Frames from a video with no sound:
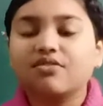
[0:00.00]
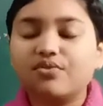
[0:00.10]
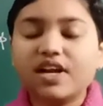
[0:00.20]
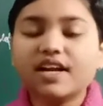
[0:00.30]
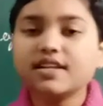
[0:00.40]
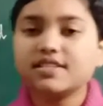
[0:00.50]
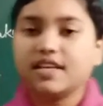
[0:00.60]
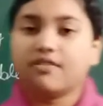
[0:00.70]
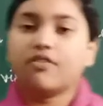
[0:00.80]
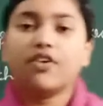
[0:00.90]
filter
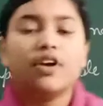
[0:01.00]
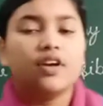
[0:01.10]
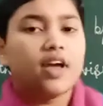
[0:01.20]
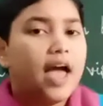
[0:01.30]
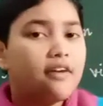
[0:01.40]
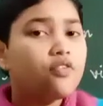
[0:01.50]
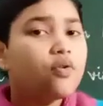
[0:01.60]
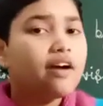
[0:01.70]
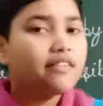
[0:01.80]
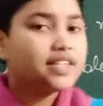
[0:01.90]
sieve. Have you
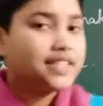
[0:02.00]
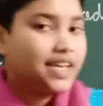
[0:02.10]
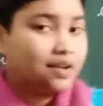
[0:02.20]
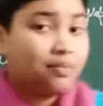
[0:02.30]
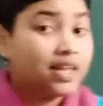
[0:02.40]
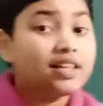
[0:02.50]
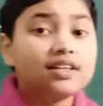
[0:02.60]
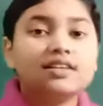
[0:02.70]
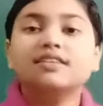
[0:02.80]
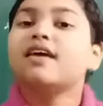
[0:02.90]
ever seen
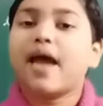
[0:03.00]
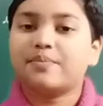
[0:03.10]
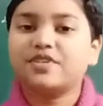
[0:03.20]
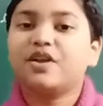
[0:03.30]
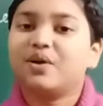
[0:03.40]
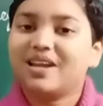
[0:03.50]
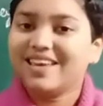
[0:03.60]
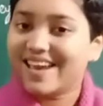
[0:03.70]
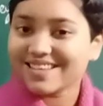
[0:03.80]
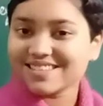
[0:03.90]
milk?
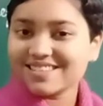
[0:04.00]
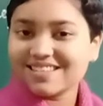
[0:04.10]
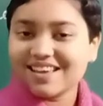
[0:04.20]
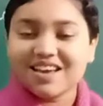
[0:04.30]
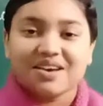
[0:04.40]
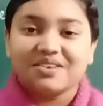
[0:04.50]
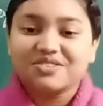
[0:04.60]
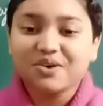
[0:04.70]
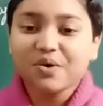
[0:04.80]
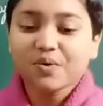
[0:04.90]
Absolutely yes.
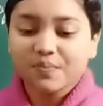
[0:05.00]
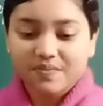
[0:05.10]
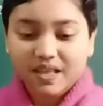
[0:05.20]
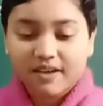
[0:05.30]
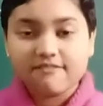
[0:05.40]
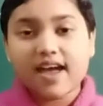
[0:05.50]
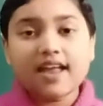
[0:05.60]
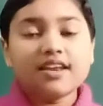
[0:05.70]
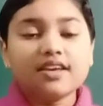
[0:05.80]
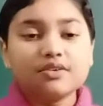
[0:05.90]
So
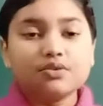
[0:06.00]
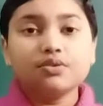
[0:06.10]
when you